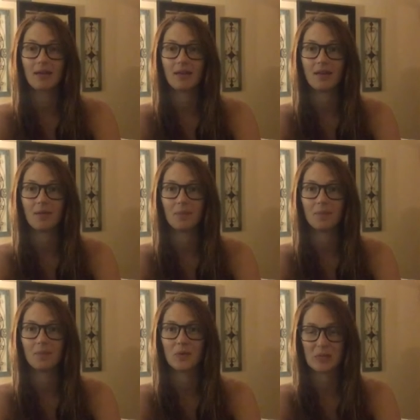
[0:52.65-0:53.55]

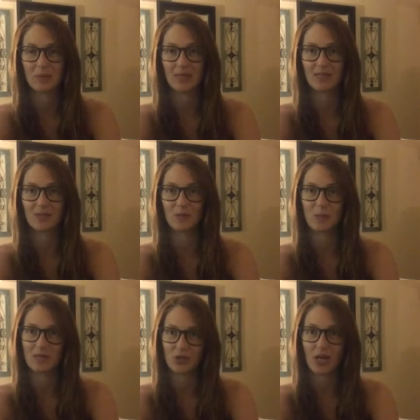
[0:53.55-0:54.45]
um, was because it was
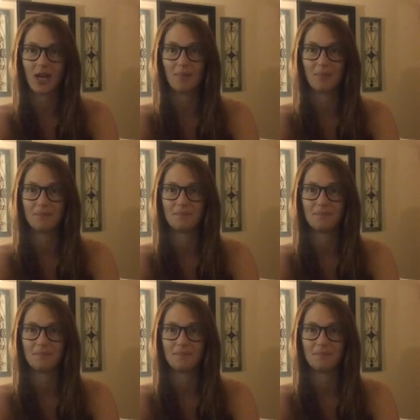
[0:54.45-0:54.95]
my job.